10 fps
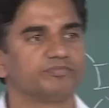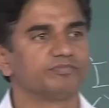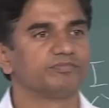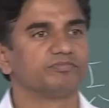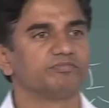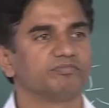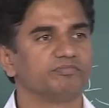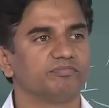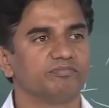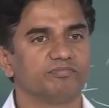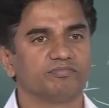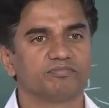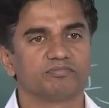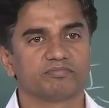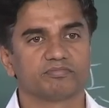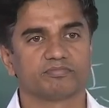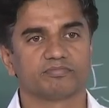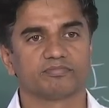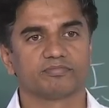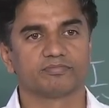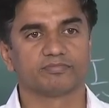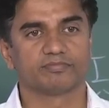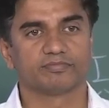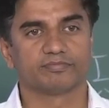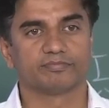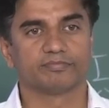Nobody speaks.